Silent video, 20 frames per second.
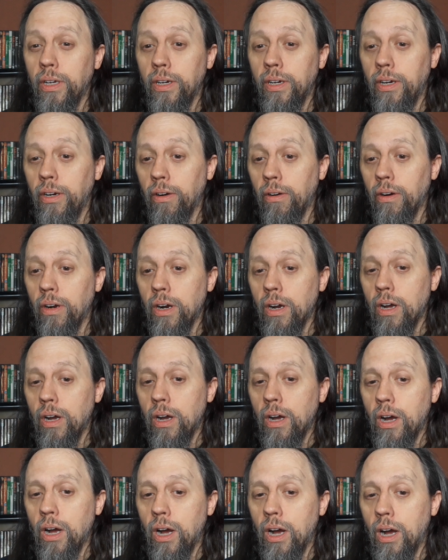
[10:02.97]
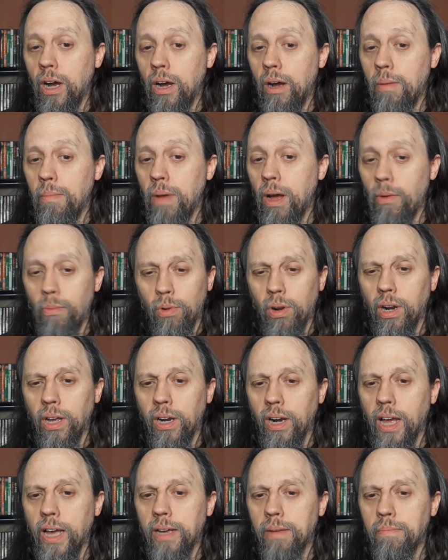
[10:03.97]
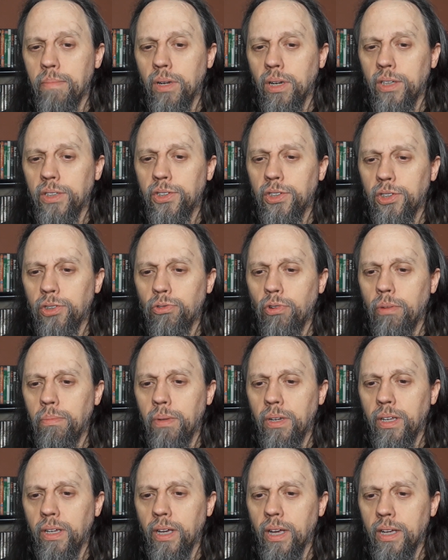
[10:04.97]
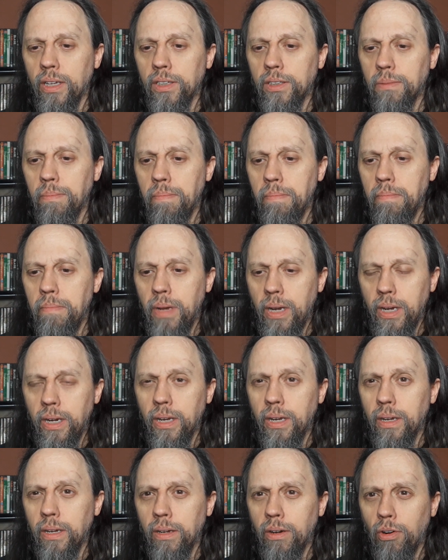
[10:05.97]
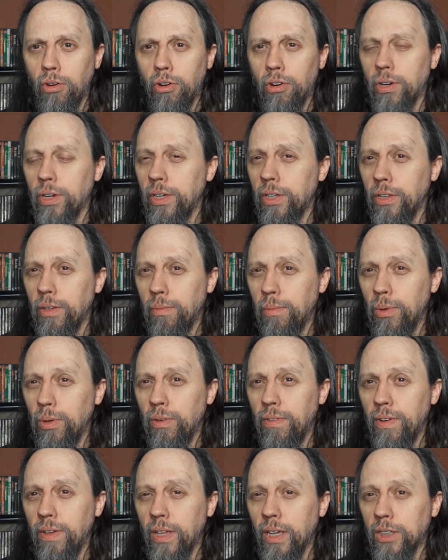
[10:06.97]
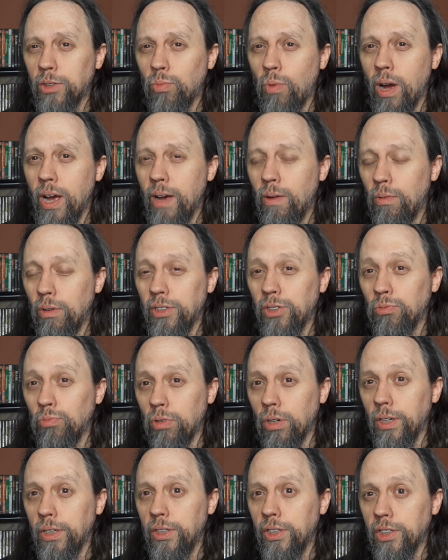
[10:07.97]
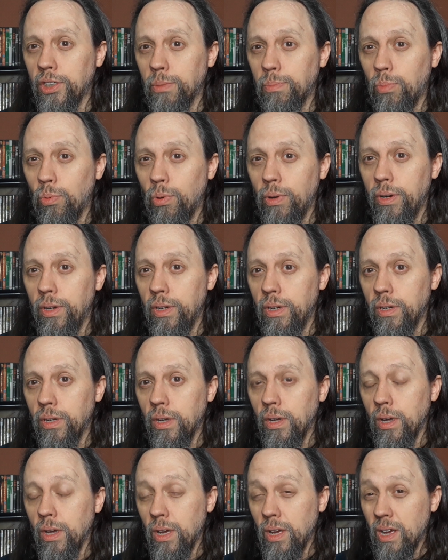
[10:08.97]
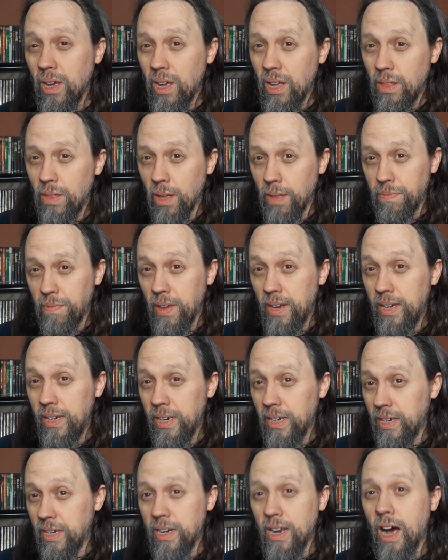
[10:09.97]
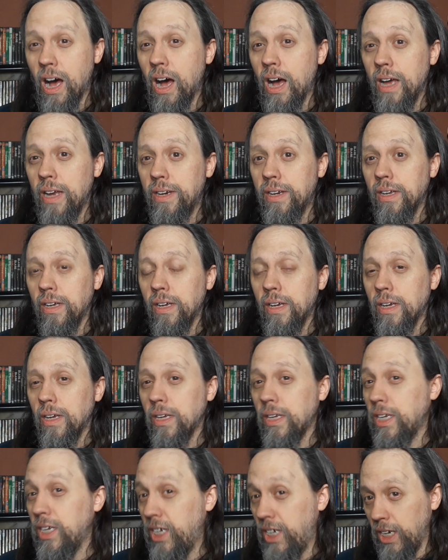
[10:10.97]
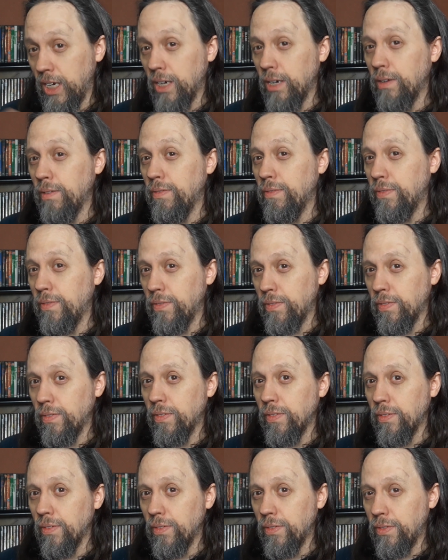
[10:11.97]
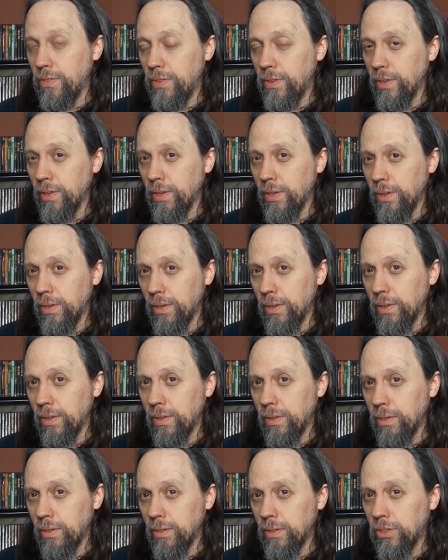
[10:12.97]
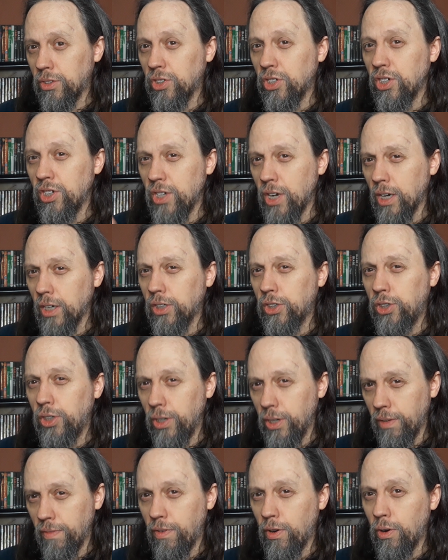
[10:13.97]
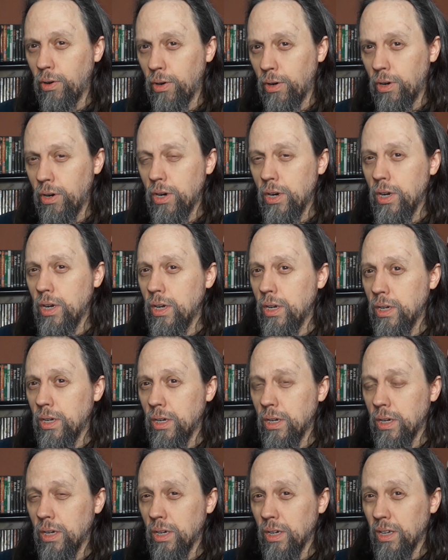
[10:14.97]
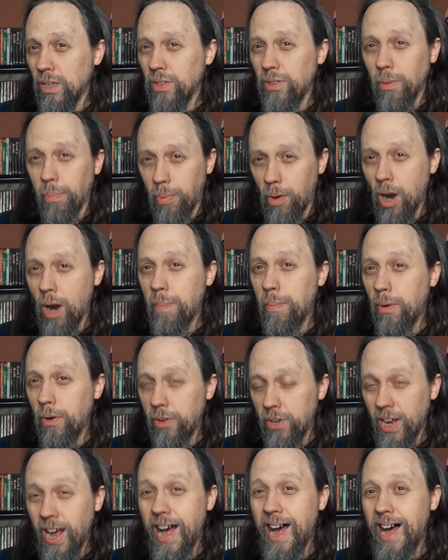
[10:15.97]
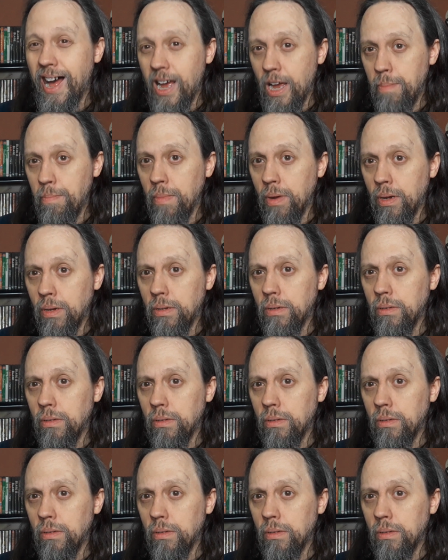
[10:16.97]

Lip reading: in here. I really like Melissa Stribling as Mina early in the movie. That's why I was really disappointed that they did not give the seduction of her the proper time